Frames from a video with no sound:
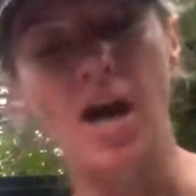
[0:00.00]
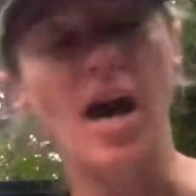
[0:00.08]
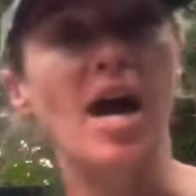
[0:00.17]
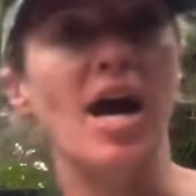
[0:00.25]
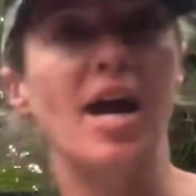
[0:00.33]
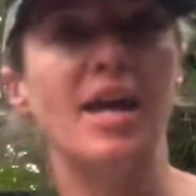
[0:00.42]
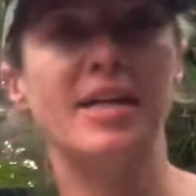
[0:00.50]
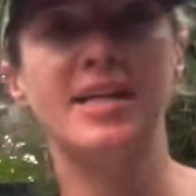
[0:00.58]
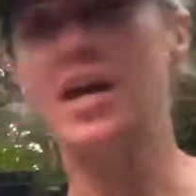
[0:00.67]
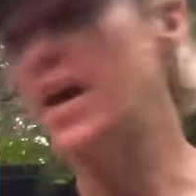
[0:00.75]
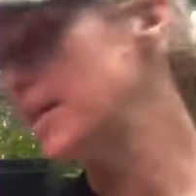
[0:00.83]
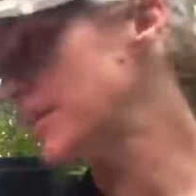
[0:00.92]
I
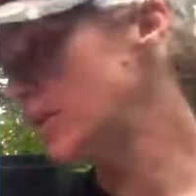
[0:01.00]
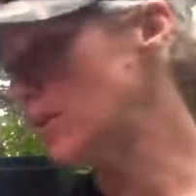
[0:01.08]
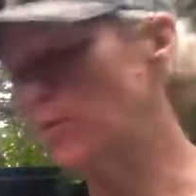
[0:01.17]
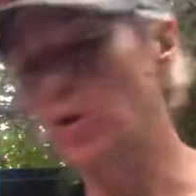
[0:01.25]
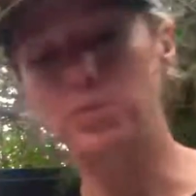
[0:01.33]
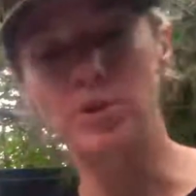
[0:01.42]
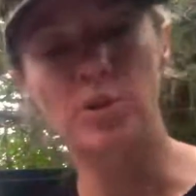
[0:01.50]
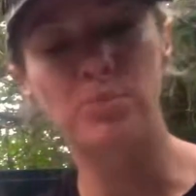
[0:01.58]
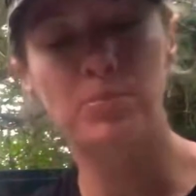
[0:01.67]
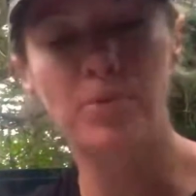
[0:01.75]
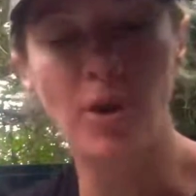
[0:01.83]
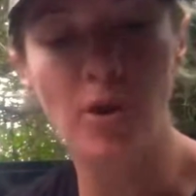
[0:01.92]
got the Rope Runner
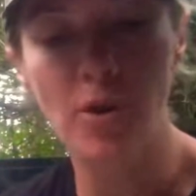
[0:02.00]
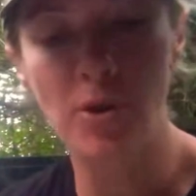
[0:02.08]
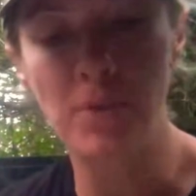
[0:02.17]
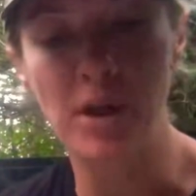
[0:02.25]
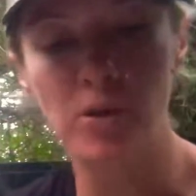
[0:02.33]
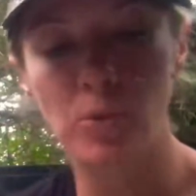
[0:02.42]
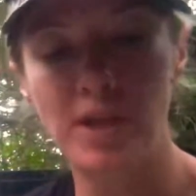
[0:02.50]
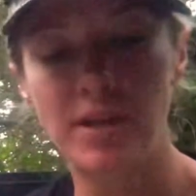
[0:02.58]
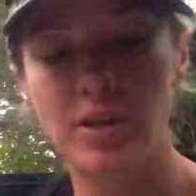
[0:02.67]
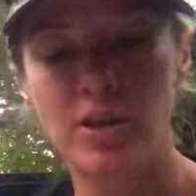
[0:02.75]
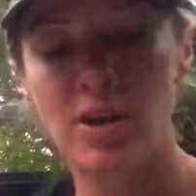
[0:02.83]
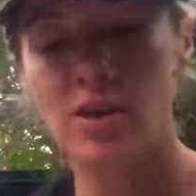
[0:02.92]
Pro about a week
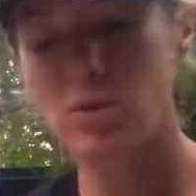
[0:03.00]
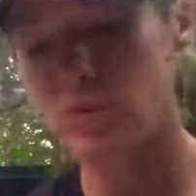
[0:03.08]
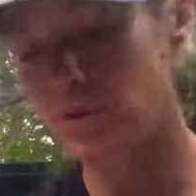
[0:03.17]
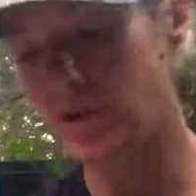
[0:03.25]
ago.